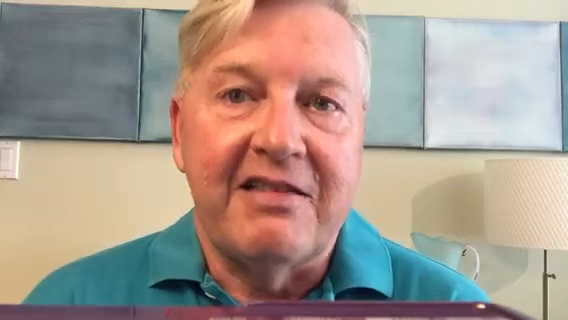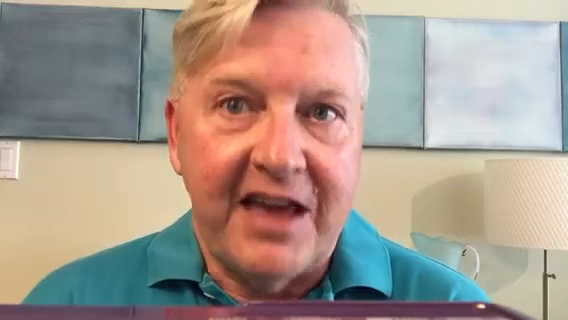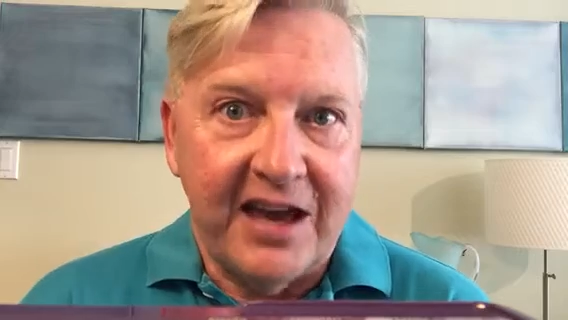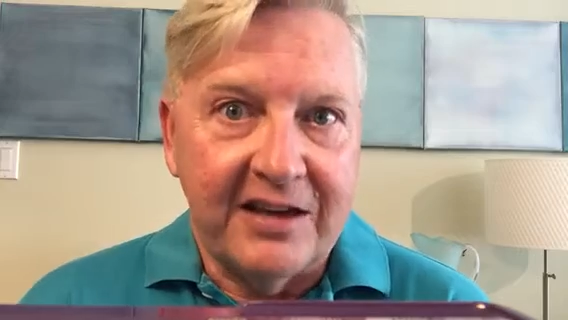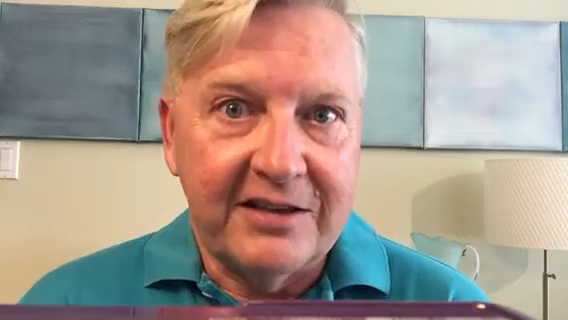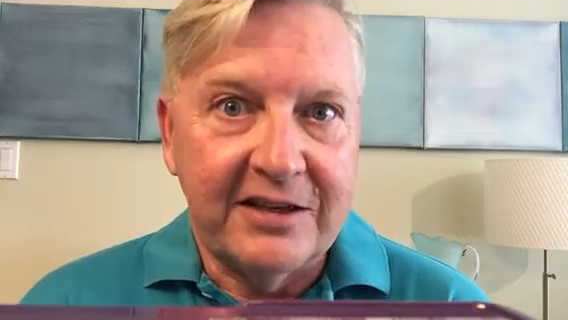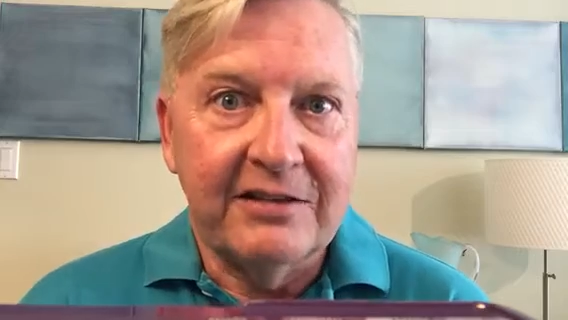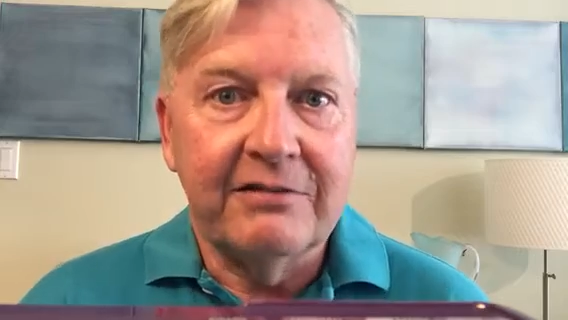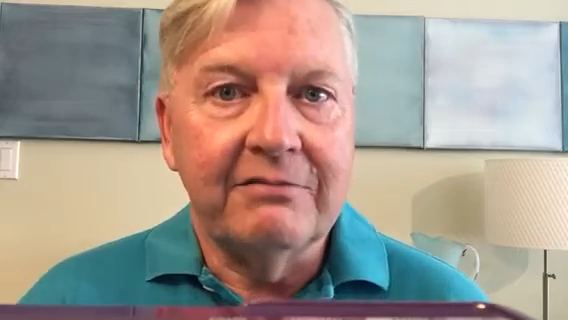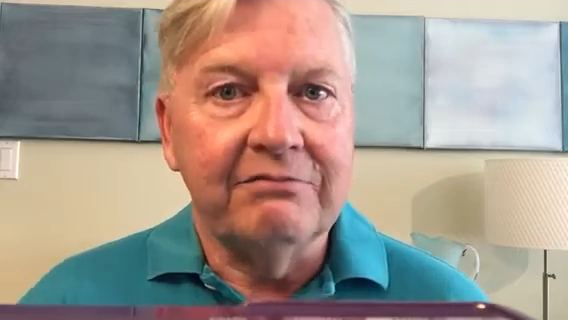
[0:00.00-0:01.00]

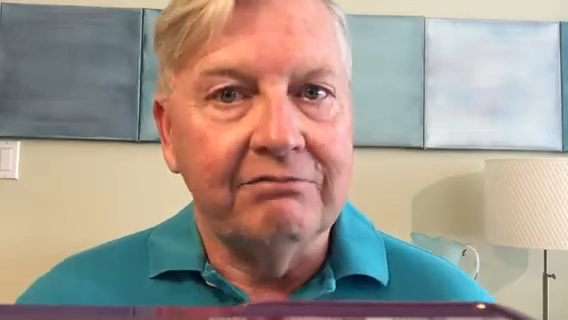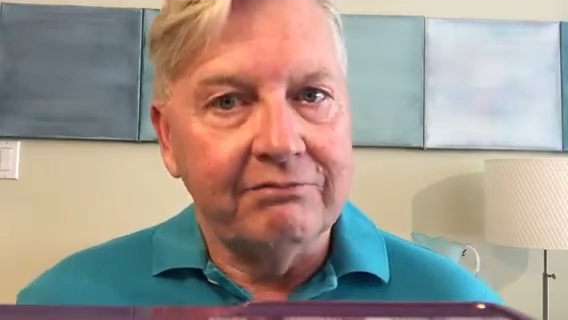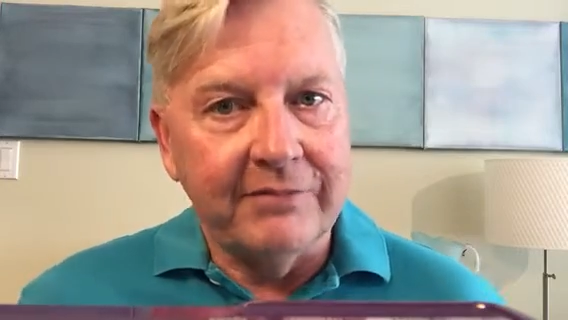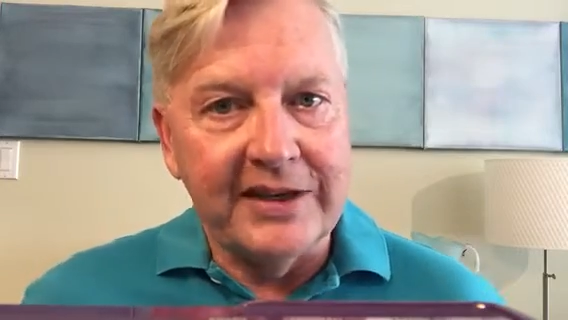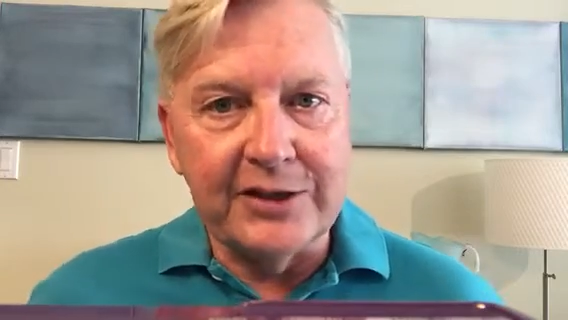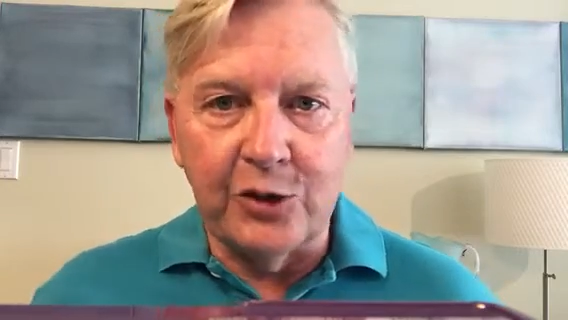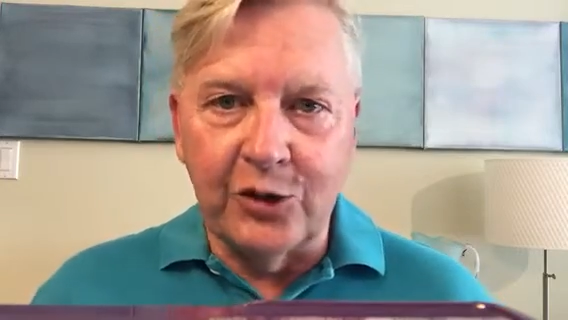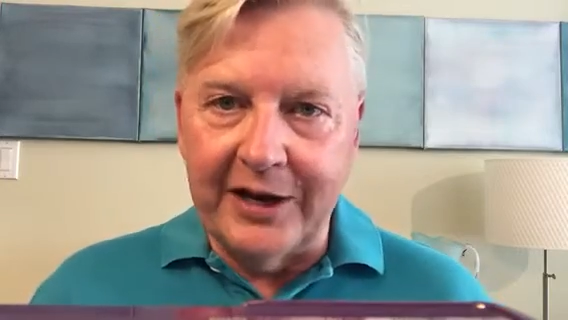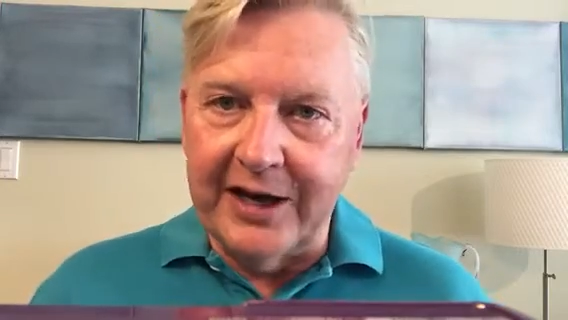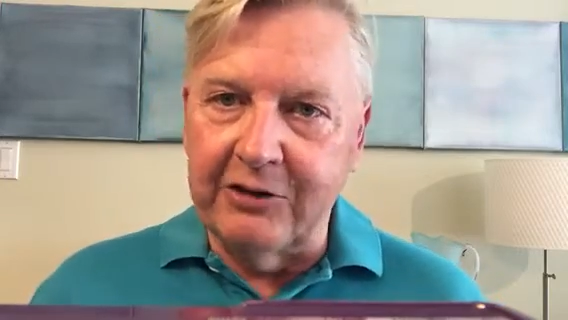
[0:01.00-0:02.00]
thanked my
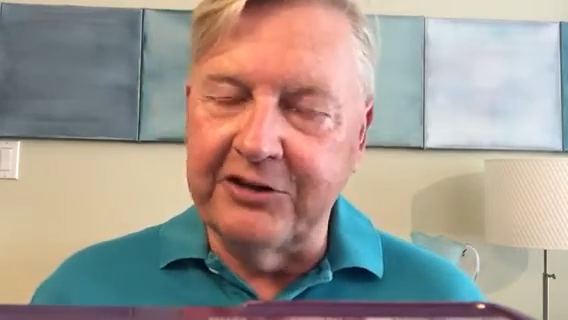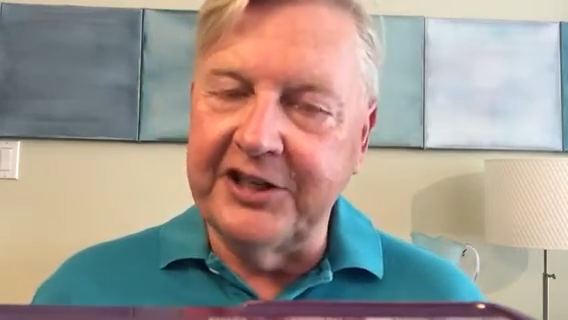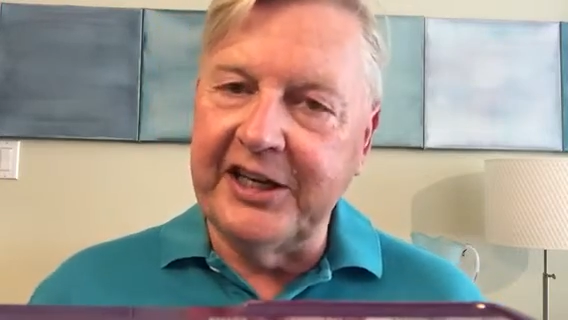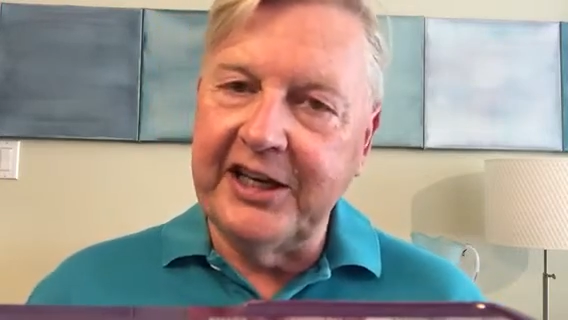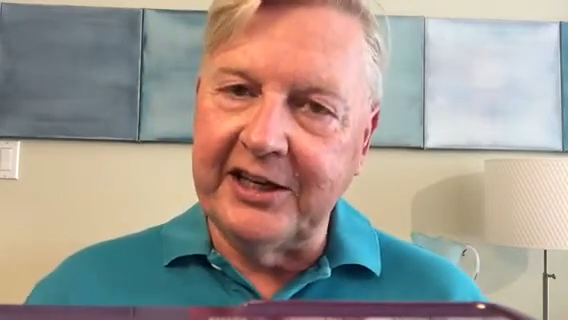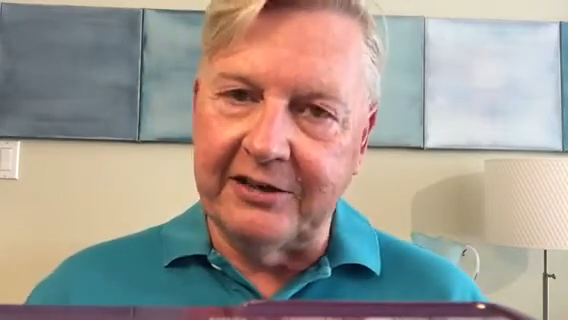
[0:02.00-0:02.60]
soul energy.